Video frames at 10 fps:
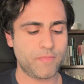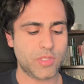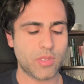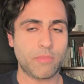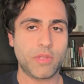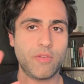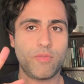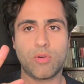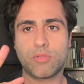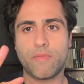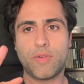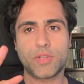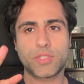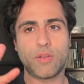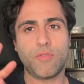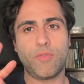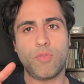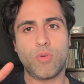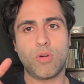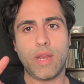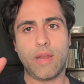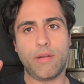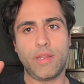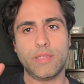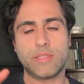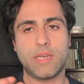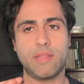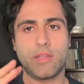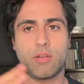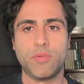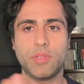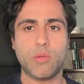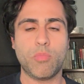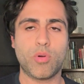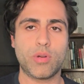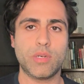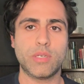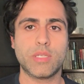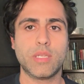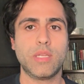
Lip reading: so I'm going to focus on 4 areas that I think are really important